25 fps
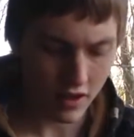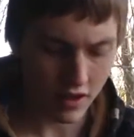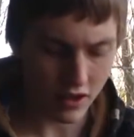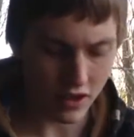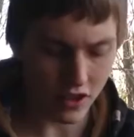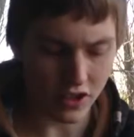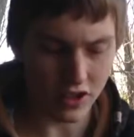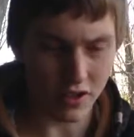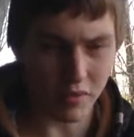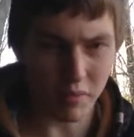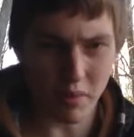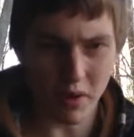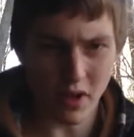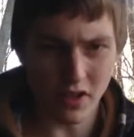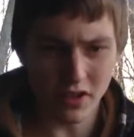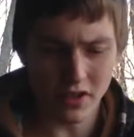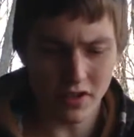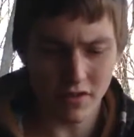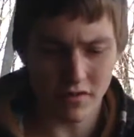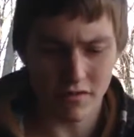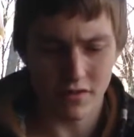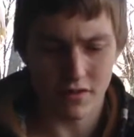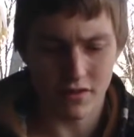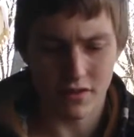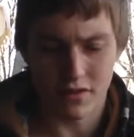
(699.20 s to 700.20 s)
Just a bunch
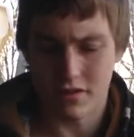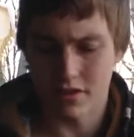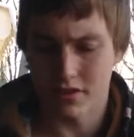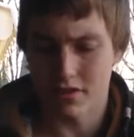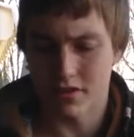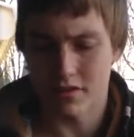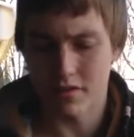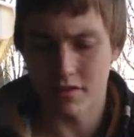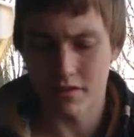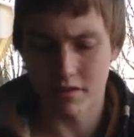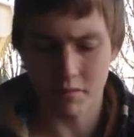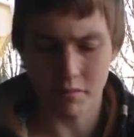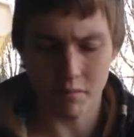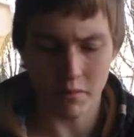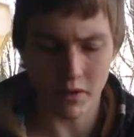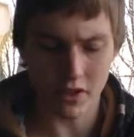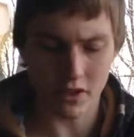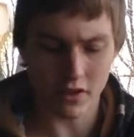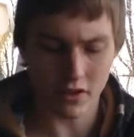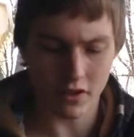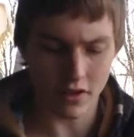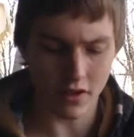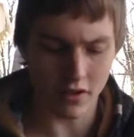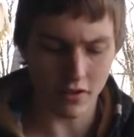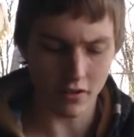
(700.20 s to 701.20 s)
of
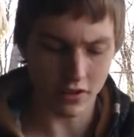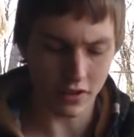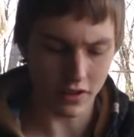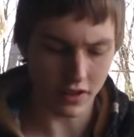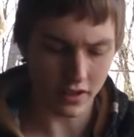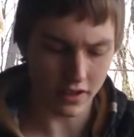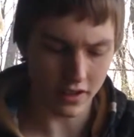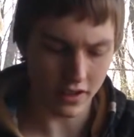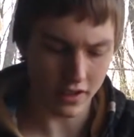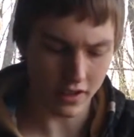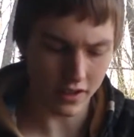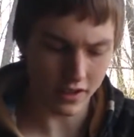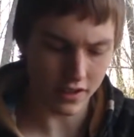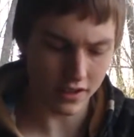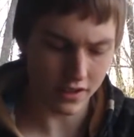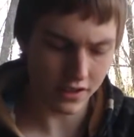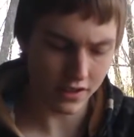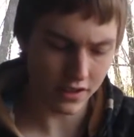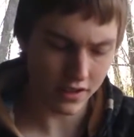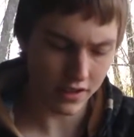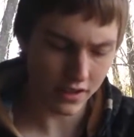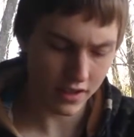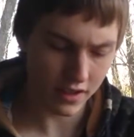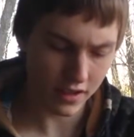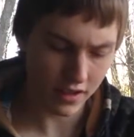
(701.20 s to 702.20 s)
Maduro
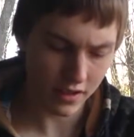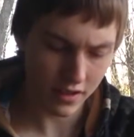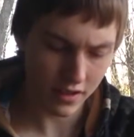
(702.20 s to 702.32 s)
Gurkhas.